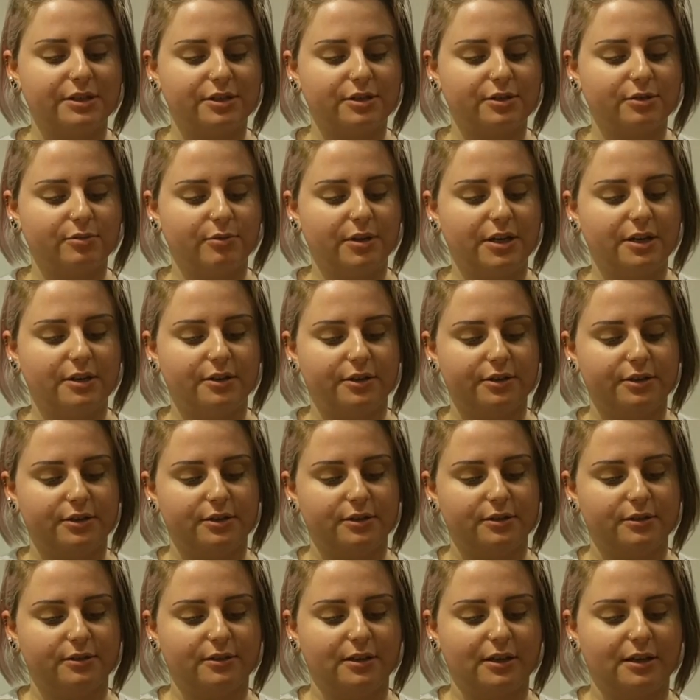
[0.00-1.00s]
is sweet
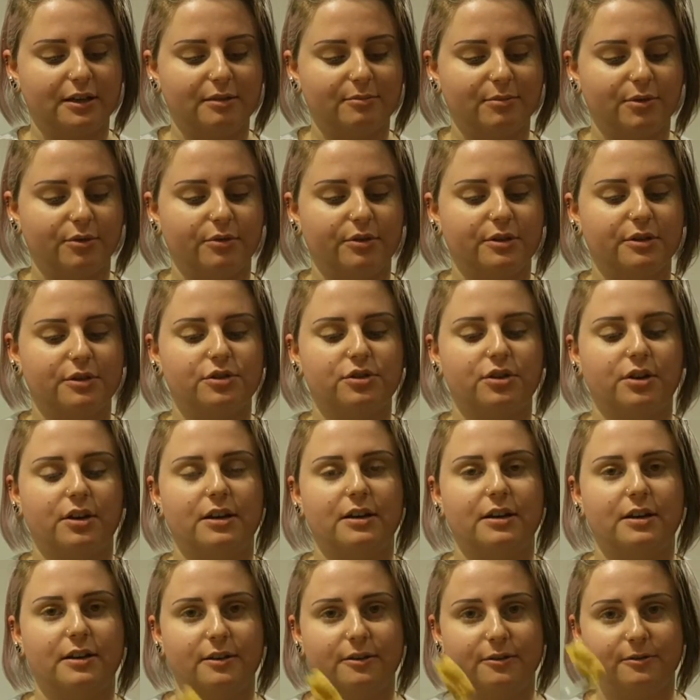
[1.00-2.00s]
onion that I'm going to
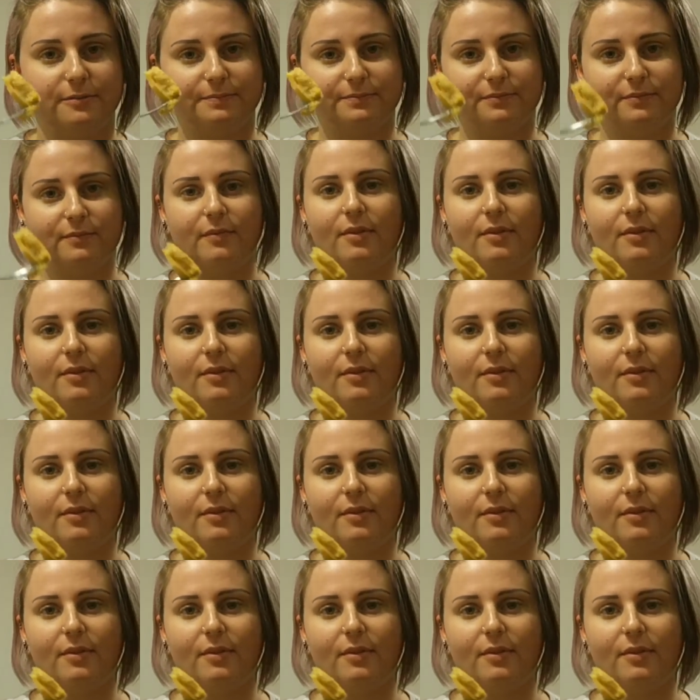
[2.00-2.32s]
try now.